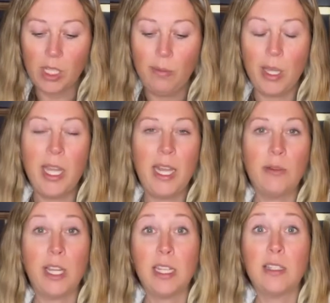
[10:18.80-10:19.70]
But
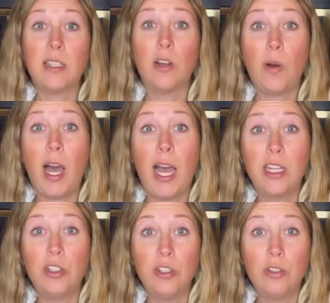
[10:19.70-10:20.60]
anyway, so I
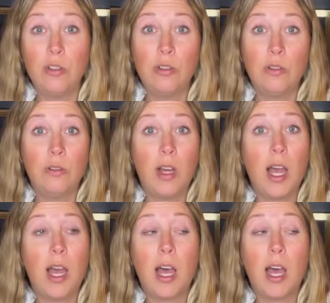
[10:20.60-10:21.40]
do,